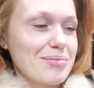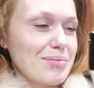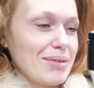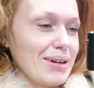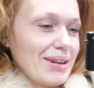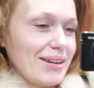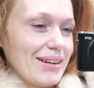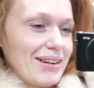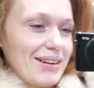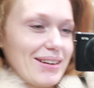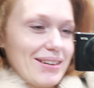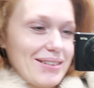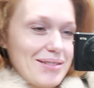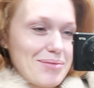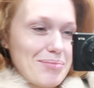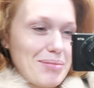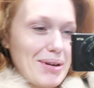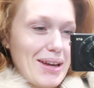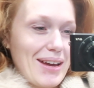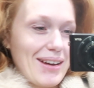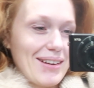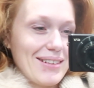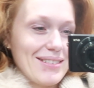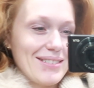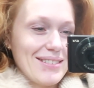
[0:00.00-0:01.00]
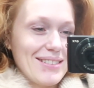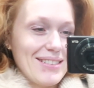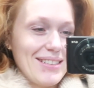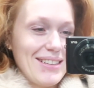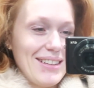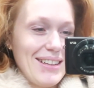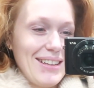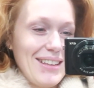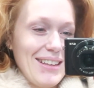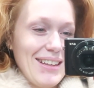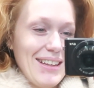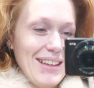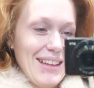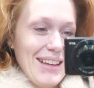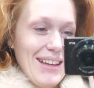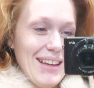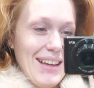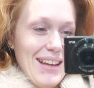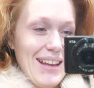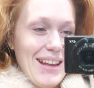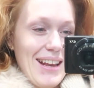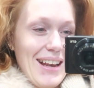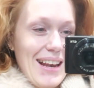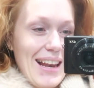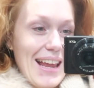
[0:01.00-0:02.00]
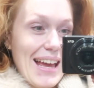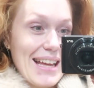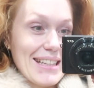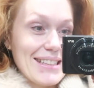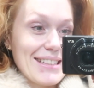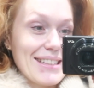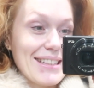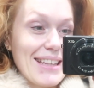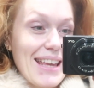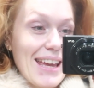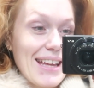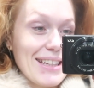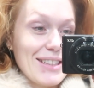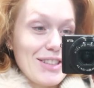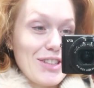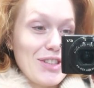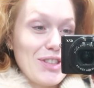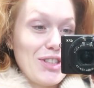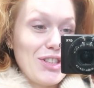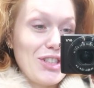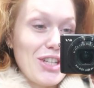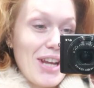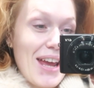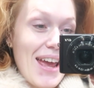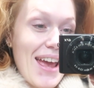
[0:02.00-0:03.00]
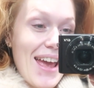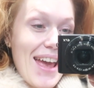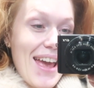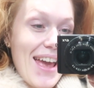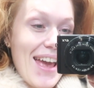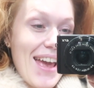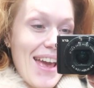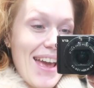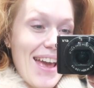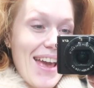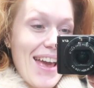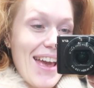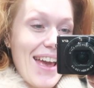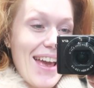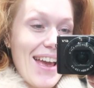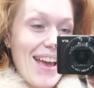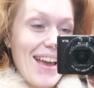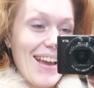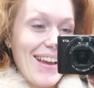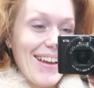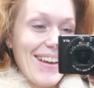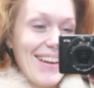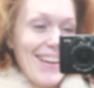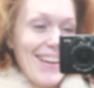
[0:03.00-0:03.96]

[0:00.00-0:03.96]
But yeah, let's get to Chay.